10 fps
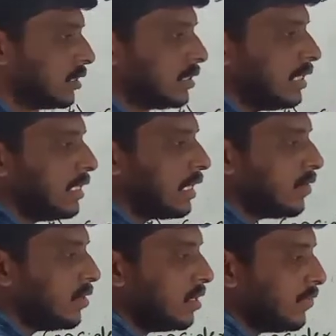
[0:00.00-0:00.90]
See, they
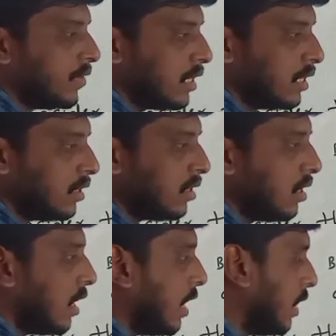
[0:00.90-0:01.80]
given the figure
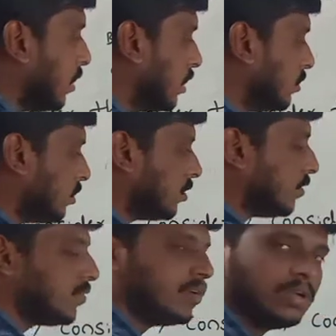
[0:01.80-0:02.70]
and answer the
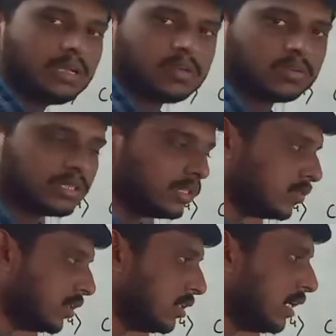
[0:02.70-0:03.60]
following questions. What is